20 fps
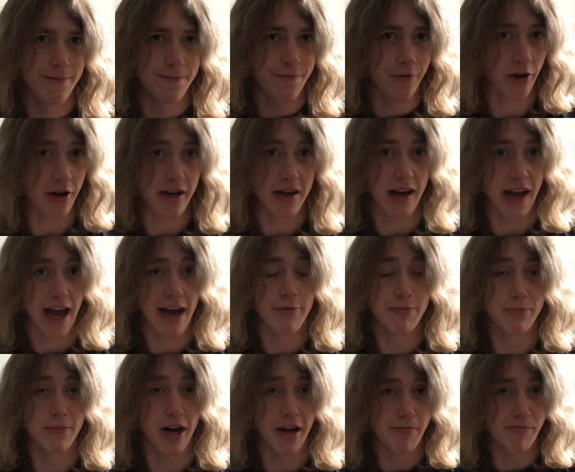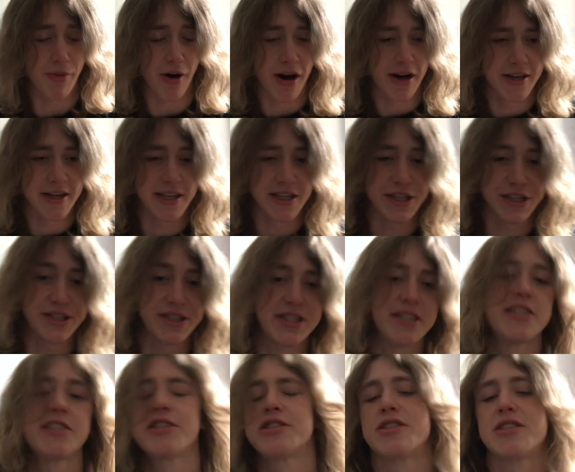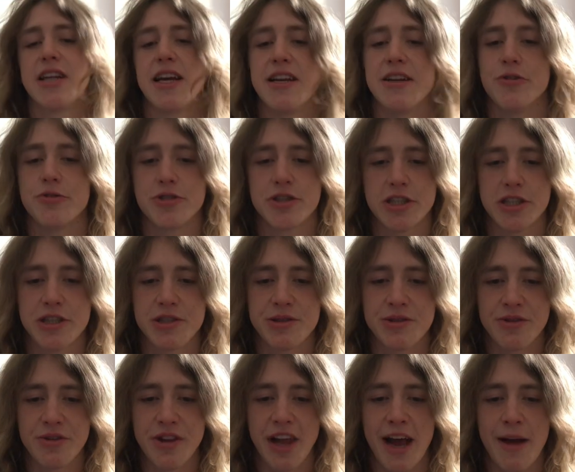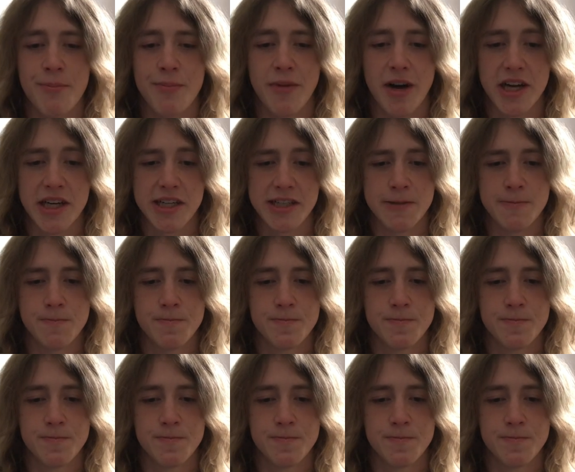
forget my body exists and I'll just let my